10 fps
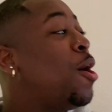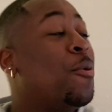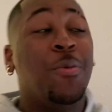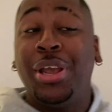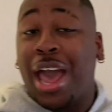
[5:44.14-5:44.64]

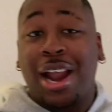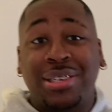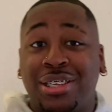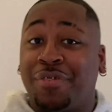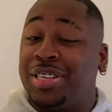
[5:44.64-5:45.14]
We got
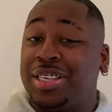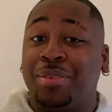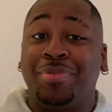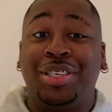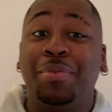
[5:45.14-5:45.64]
ourselves into
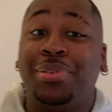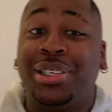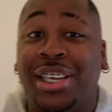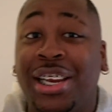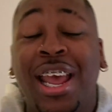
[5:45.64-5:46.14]
some deep
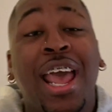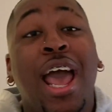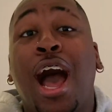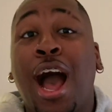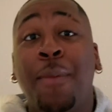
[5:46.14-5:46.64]
shit.
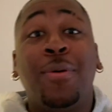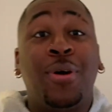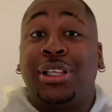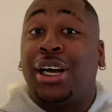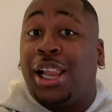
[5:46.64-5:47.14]
I'm
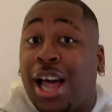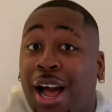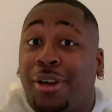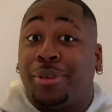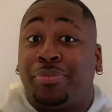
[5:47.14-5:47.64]
on the
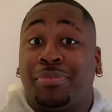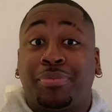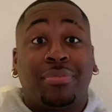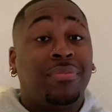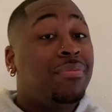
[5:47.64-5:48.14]
clock.
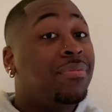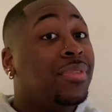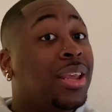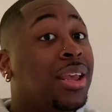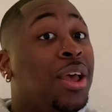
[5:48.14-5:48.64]

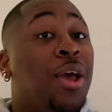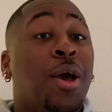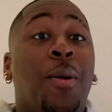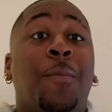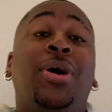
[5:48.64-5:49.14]

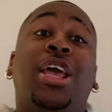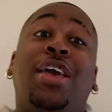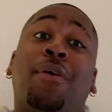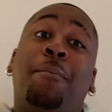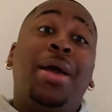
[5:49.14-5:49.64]
But if
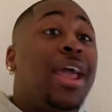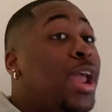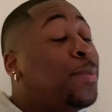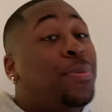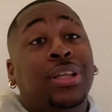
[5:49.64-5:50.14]
a
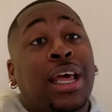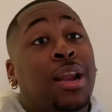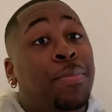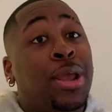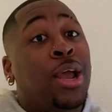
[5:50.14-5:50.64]
man put out a
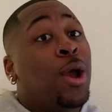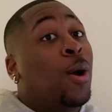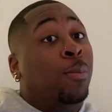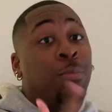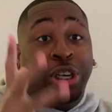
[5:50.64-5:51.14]
big
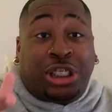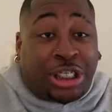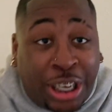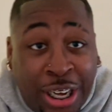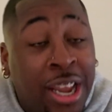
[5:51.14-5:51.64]

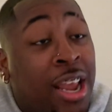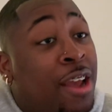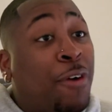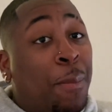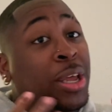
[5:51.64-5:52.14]
mushy
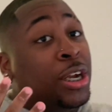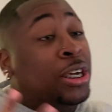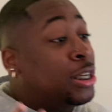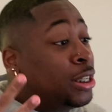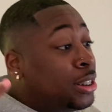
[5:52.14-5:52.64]
for me
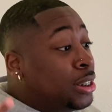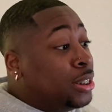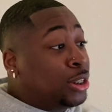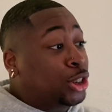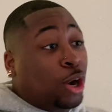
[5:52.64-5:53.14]
to
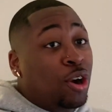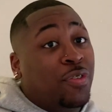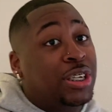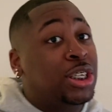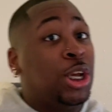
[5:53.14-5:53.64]

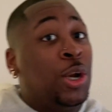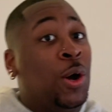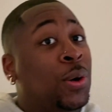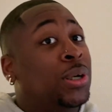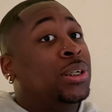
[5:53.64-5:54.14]
service, you
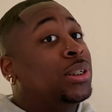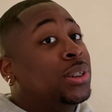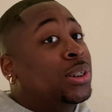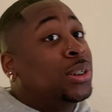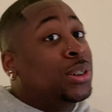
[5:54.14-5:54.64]
know,
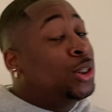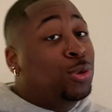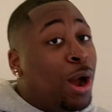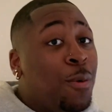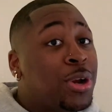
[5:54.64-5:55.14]
do
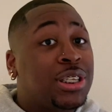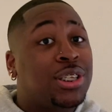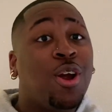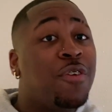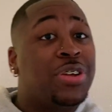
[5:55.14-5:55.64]
I want to
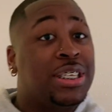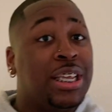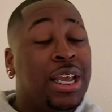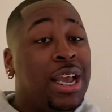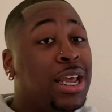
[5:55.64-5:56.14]
service
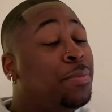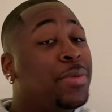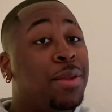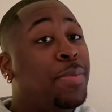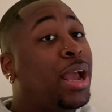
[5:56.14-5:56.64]
it? And I'm
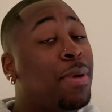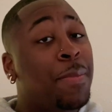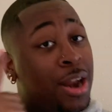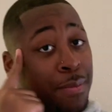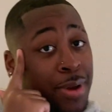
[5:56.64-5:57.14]
in the back of my
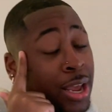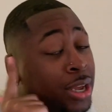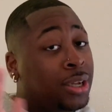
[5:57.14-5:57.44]
mind, I'm like,